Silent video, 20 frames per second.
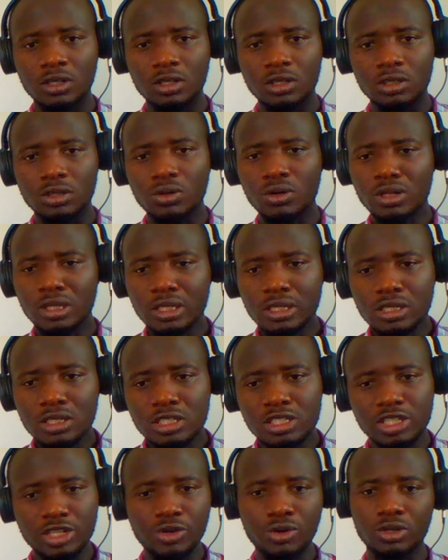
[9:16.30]
Don't
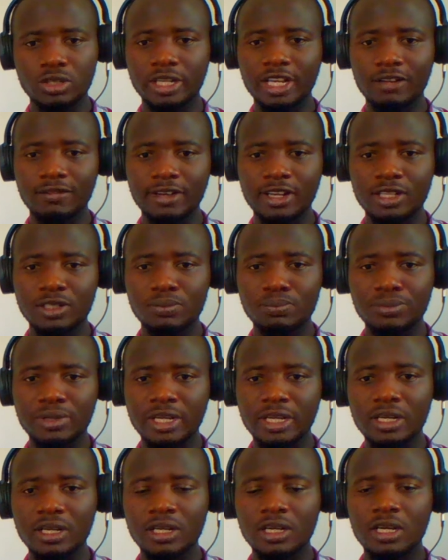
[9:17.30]
see yourself as
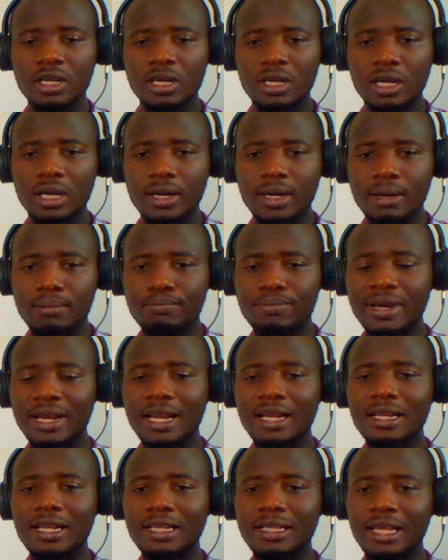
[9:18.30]
being uh,
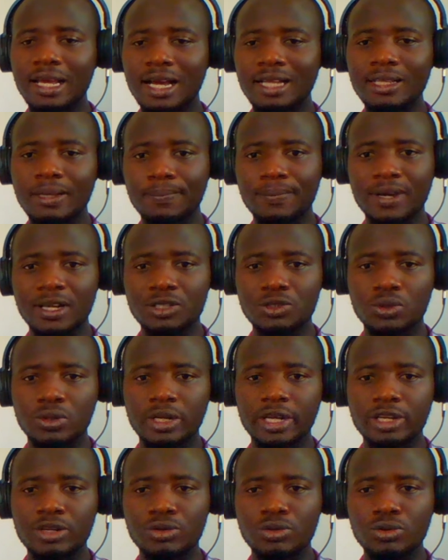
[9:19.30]
Better than the other person
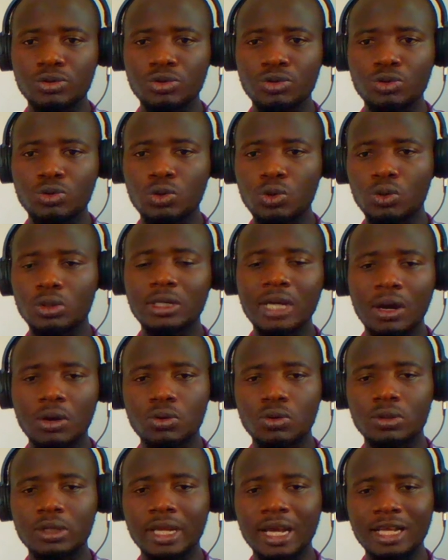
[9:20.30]
and you look down
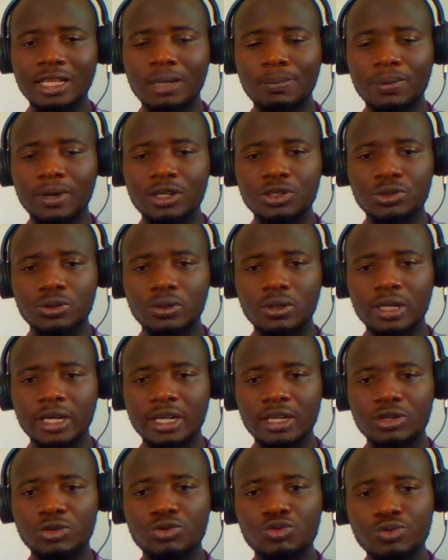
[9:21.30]
on the other person
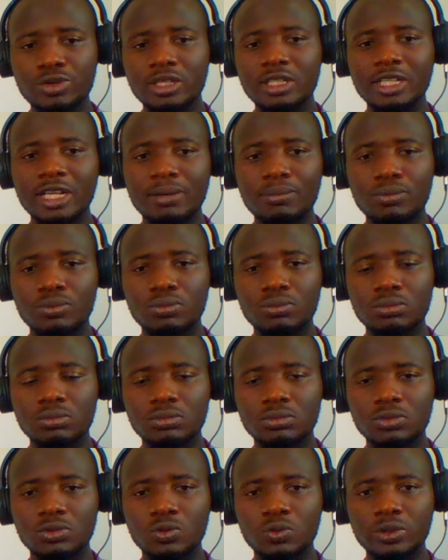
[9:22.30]
and you treat them
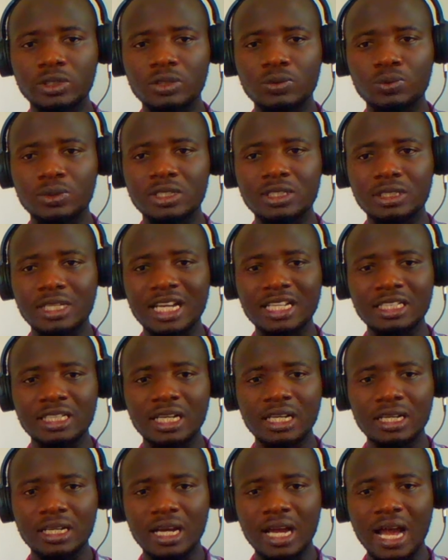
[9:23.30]
with, with such
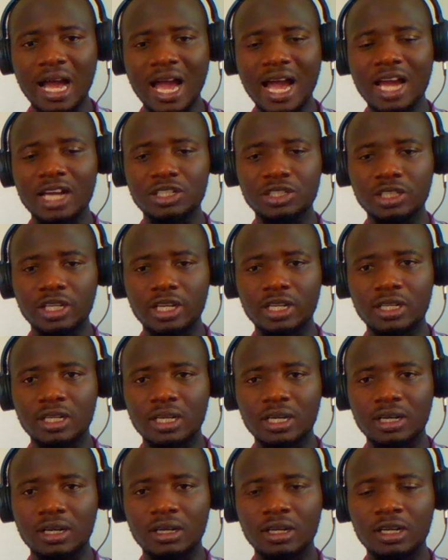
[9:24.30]
harsh and,
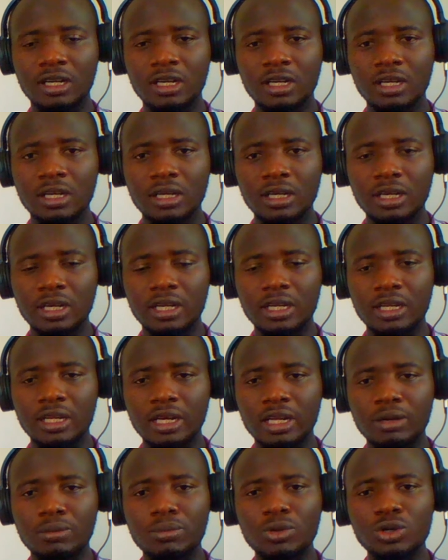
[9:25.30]
uh, and
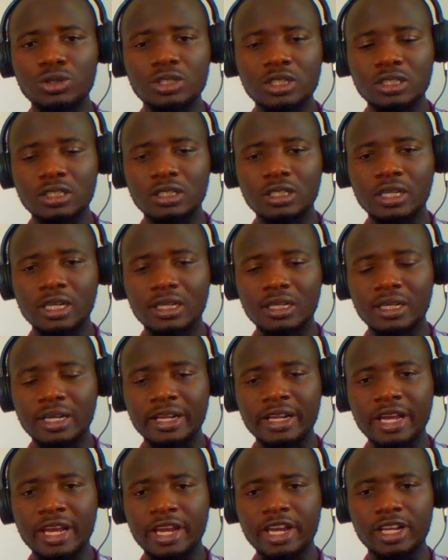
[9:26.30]
animosity and,
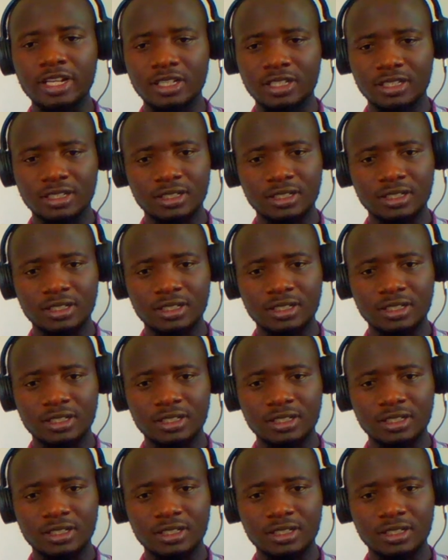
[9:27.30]
and hate,